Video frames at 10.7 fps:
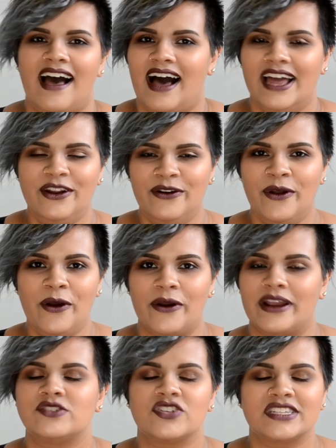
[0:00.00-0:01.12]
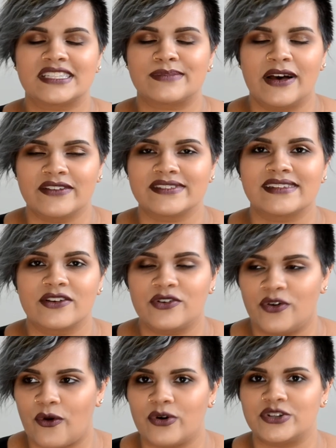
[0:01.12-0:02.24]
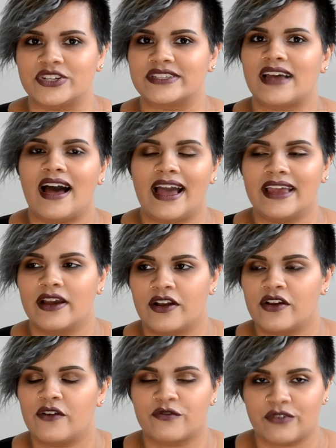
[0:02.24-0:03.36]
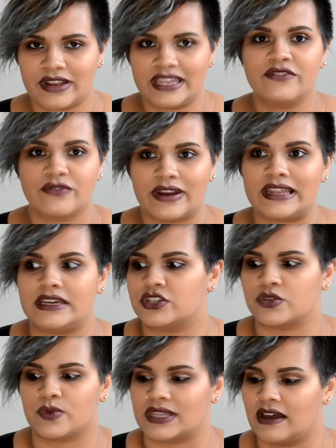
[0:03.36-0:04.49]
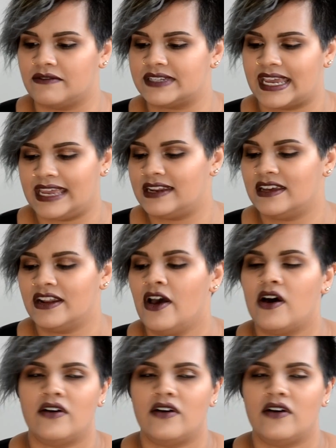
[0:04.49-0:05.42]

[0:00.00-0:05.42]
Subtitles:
I don't know, it just smells gorgeous. I really just would love to eat it.